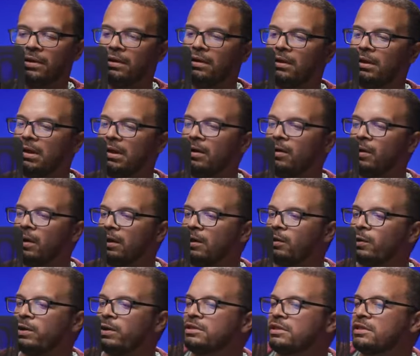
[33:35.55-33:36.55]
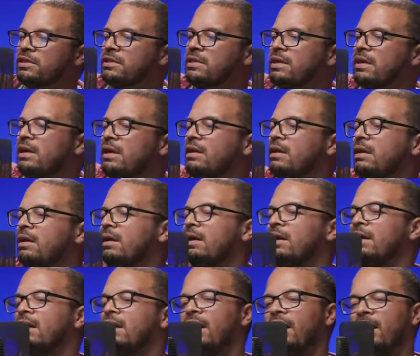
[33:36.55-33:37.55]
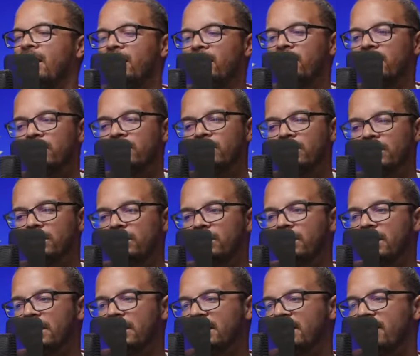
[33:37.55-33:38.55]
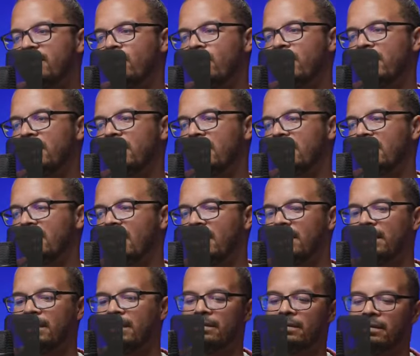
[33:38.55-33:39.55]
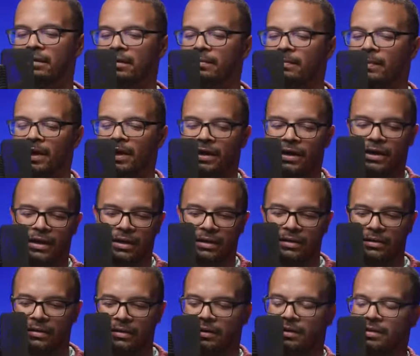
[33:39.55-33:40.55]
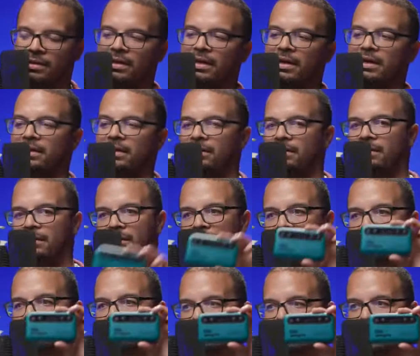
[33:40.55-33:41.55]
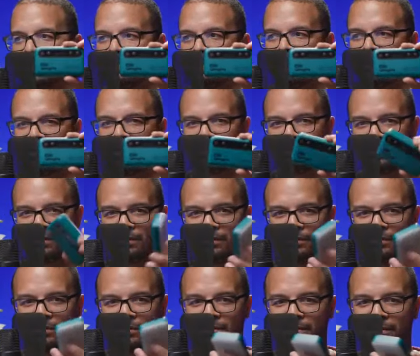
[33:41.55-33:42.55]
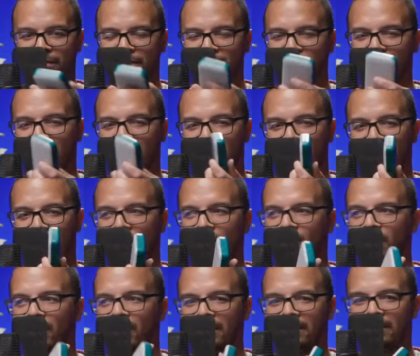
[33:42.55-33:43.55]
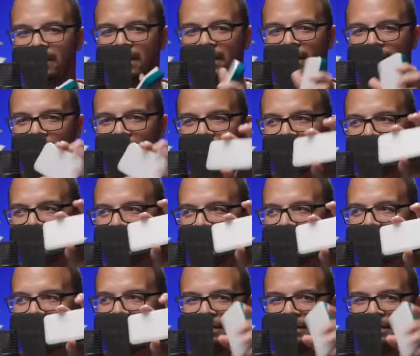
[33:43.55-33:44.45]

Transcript: Aloysius said, I heard you were doing a giveaway of that light in my hand. This light right here. Ain't nobody said nothing about that.